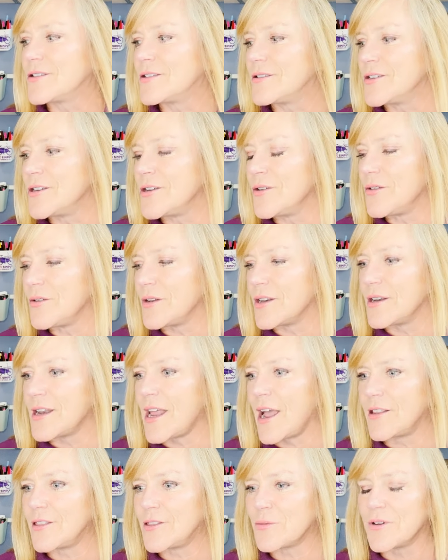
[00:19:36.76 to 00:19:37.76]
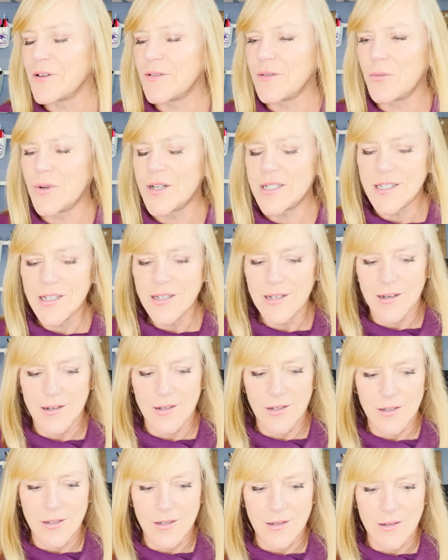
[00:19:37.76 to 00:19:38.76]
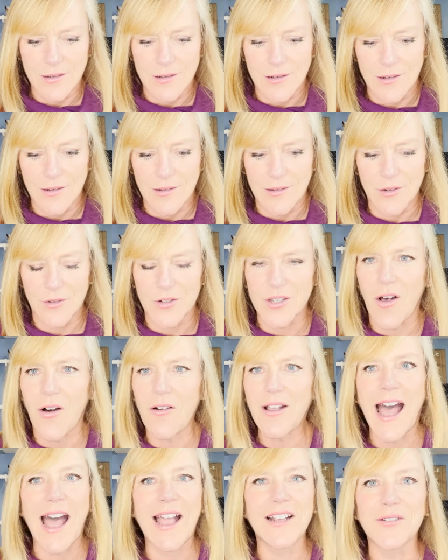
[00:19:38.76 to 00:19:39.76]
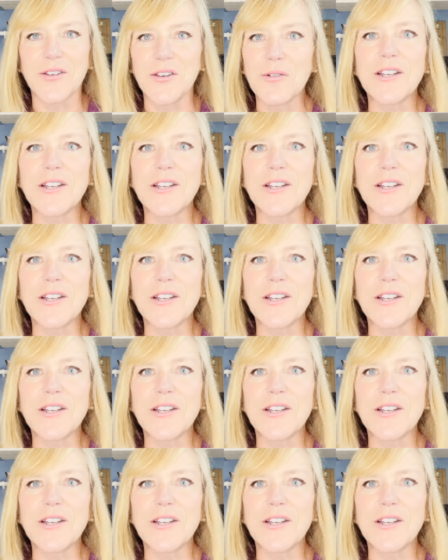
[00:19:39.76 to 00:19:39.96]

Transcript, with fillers: two, nine, three, what is it? There's all kinds of,